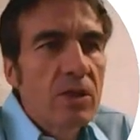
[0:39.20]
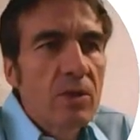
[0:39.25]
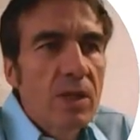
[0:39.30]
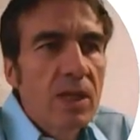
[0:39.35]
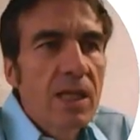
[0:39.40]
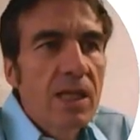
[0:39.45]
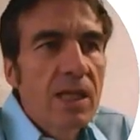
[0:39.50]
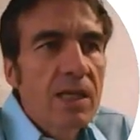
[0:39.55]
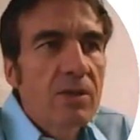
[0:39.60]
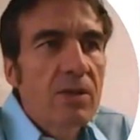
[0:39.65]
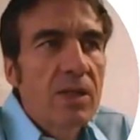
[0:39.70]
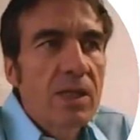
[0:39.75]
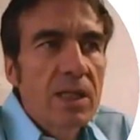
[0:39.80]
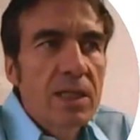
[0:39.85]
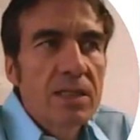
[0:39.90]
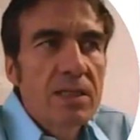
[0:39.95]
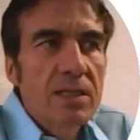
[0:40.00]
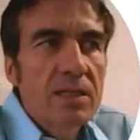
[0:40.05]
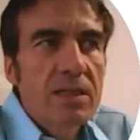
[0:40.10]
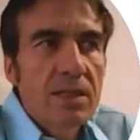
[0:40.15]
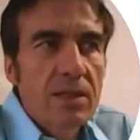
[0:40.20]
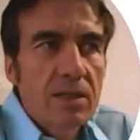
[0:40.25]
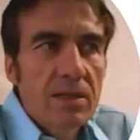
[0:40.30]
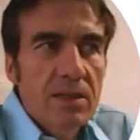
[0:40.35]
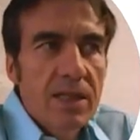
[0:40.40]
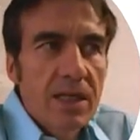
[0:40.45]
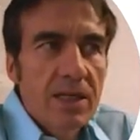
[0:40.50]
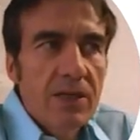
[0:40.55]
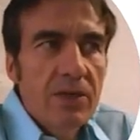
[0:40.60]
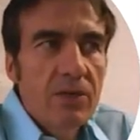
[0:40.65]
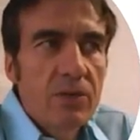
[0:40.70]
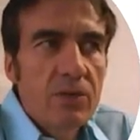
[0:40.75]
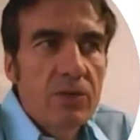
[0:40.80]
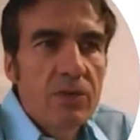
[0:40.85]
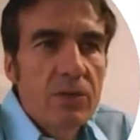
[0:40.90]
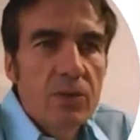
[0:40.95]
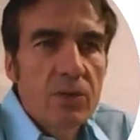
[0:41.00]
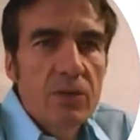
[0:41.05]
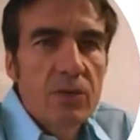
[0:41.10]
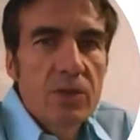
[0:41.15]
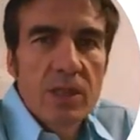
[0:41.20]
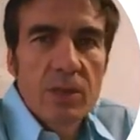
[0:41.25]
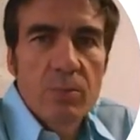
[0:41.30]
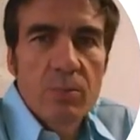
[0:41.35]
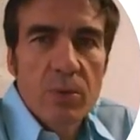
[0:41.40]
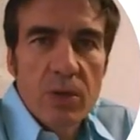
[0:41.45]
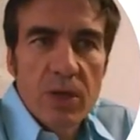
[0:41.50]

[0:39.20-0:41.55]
when you click on this, it'll take you to the